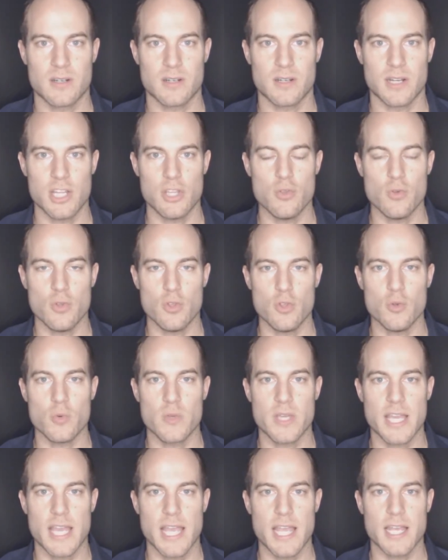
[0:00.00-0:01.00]
Right? You
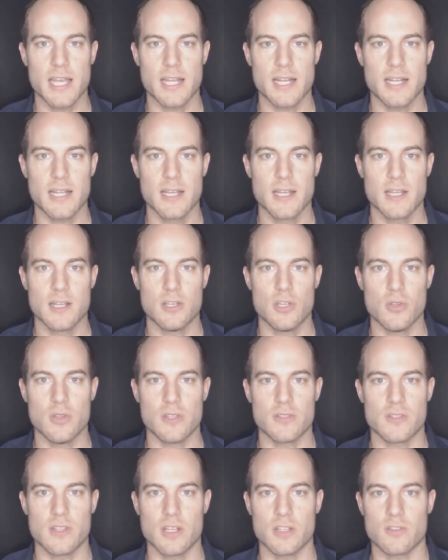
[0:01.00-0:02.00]
can do
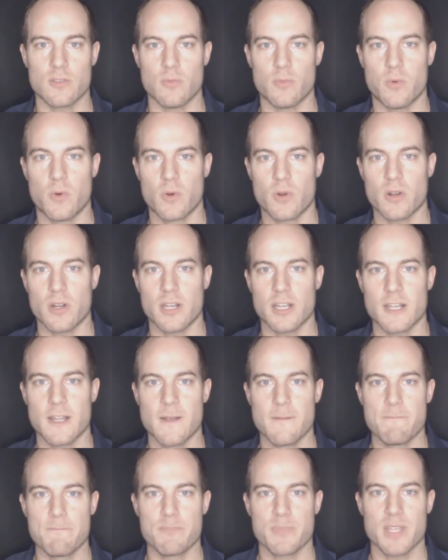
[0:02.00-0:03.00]
this, and it's important,
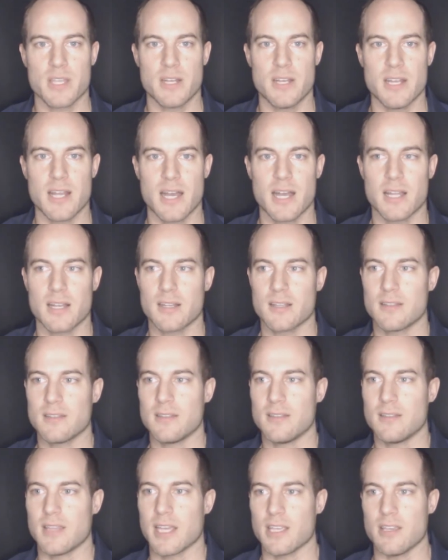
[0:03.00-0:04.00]
not
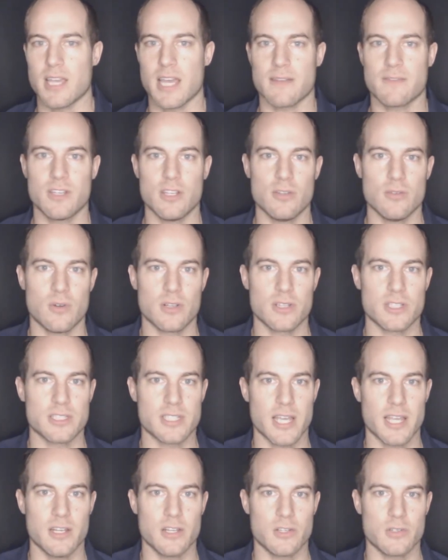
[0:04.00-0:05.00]
that you have to do all the
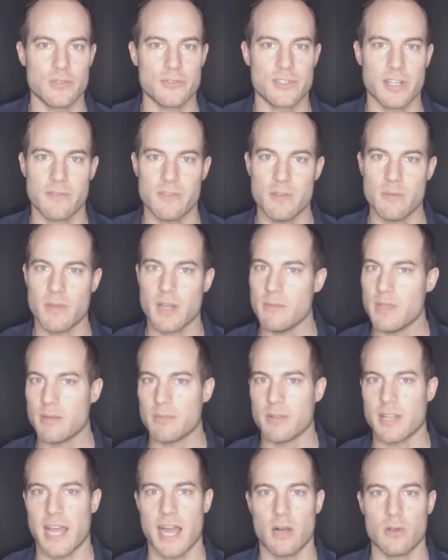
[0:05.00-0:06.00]
technical stuff. You might be
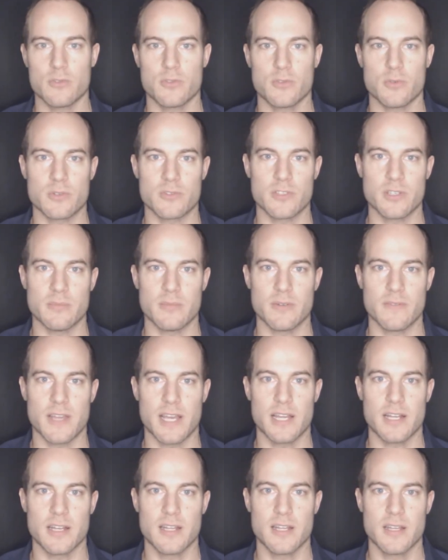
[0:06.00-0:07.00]
able to outsource some of
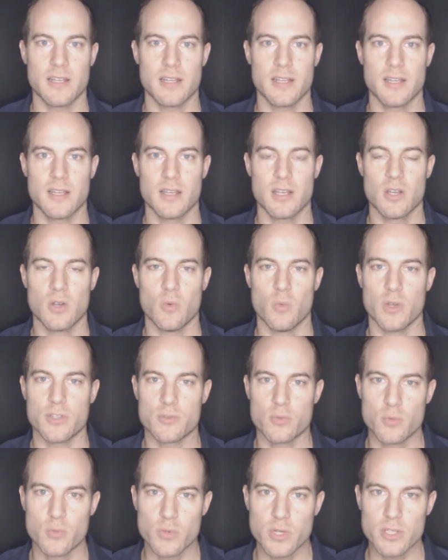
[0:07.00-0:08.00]
that.
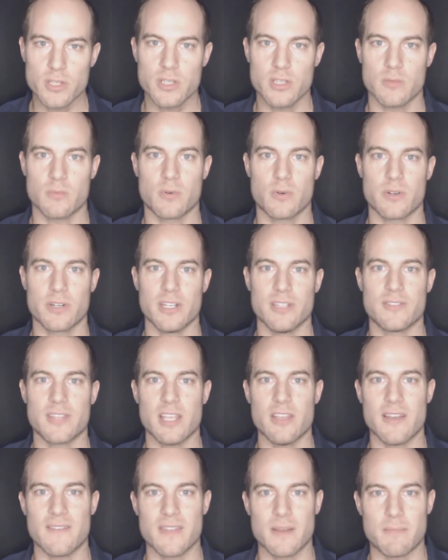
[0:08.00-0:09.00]
What's really important is
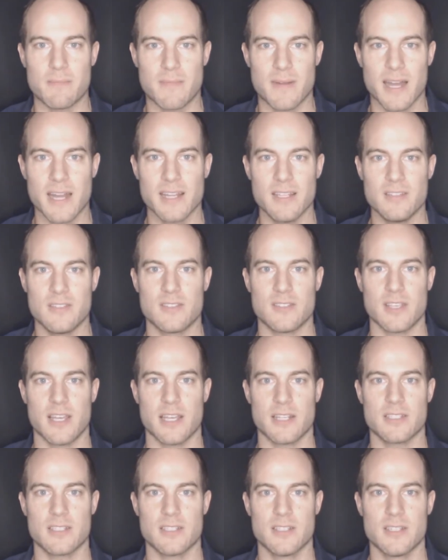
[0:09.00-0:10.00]
that you have the
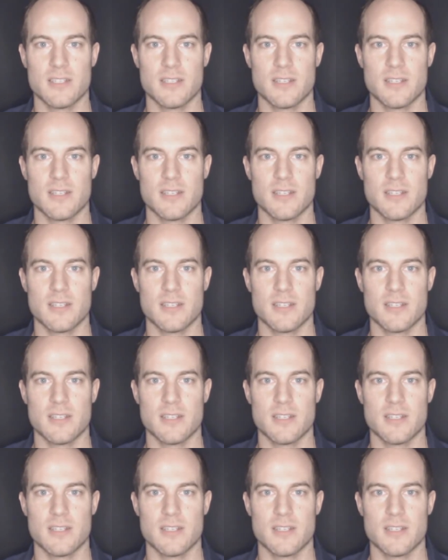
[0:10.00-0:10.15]
mindset